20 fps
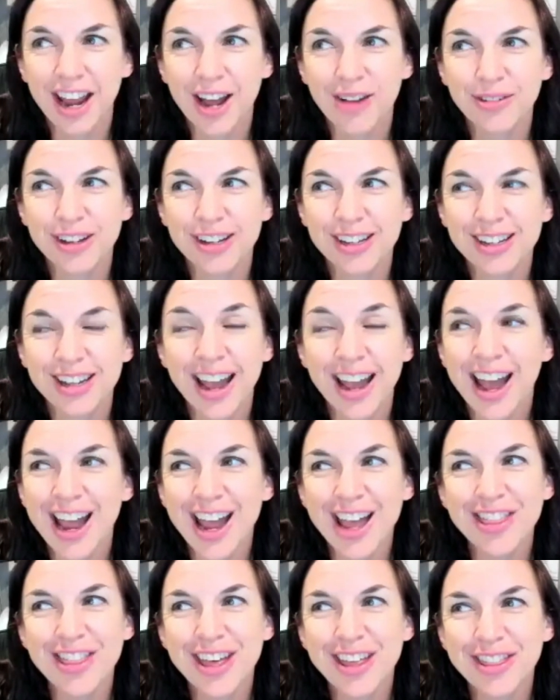Abby.
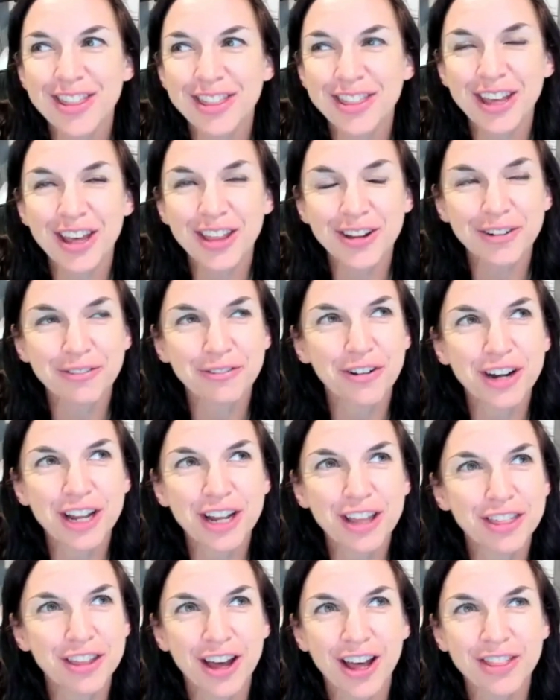Yeah. And then the other
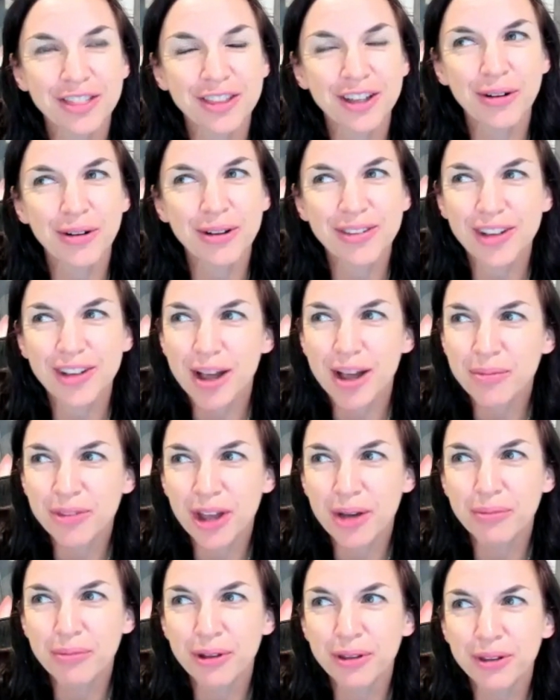funny thought that always comes
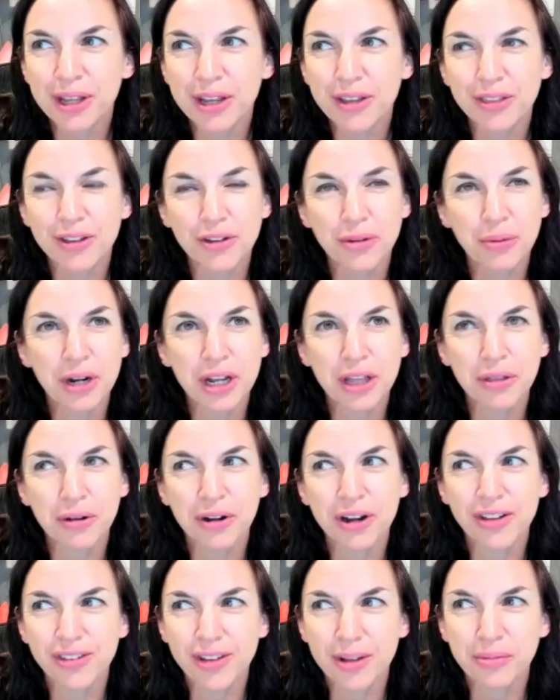up with like the
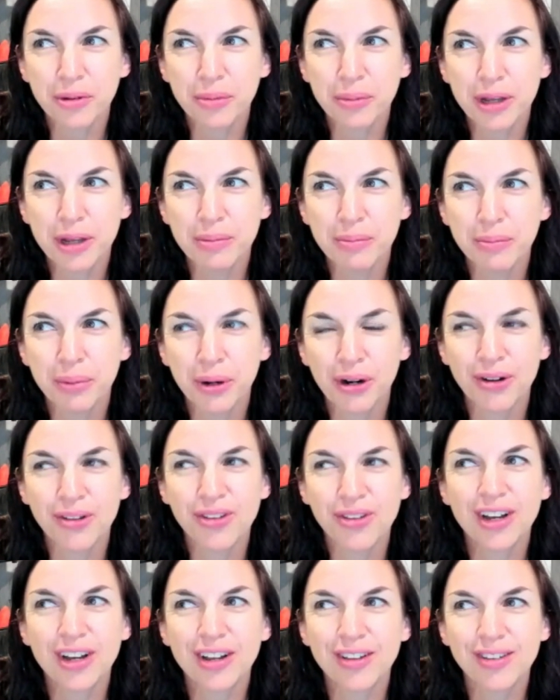2030 supplement
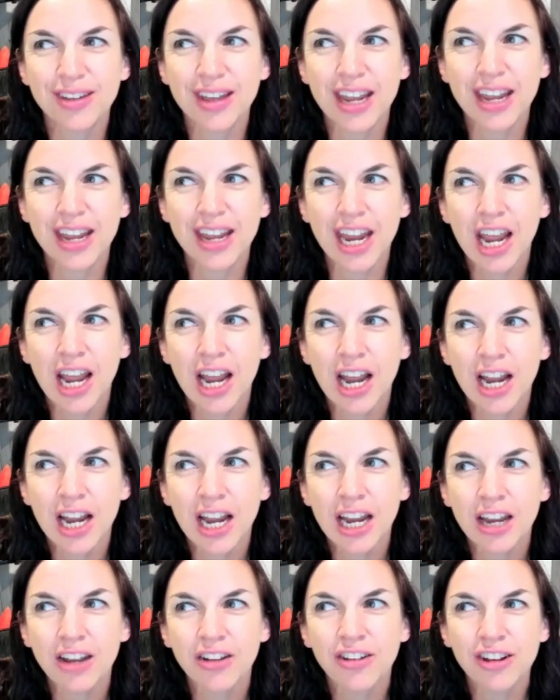person is like,
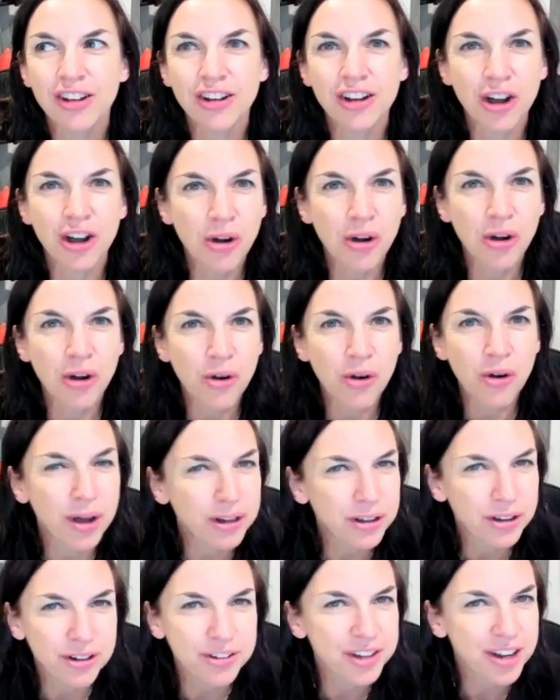do you know how
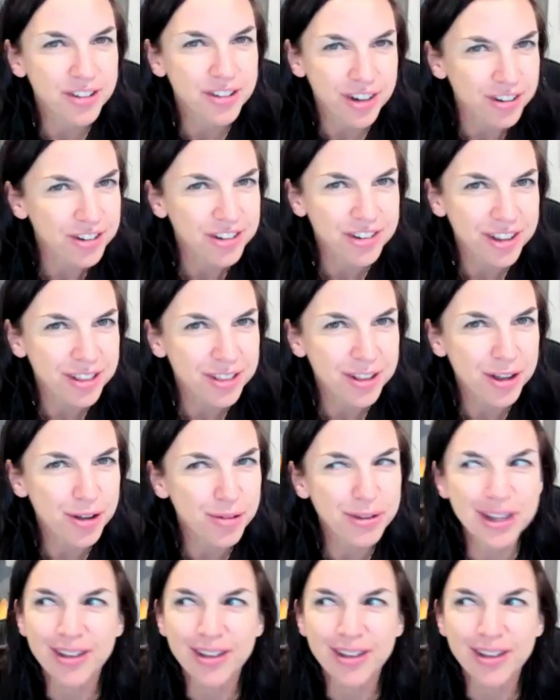well you're digesting though?